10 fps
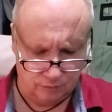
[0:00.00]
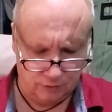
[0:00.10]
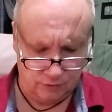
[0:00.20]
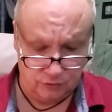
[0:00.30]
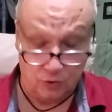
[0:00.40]

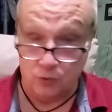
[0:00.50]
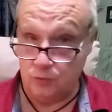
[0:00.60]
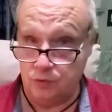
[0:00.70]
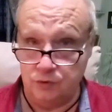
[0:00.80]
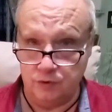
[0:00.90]

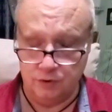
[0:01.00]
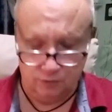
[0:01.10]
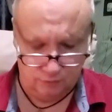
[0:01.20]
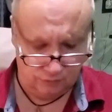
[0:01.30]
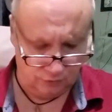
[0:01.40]
attuned
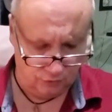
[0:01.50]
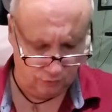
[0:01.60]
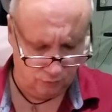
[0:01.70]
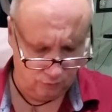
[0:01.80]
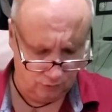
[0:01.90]
to
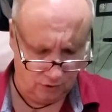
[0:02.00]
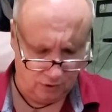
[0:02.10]
you,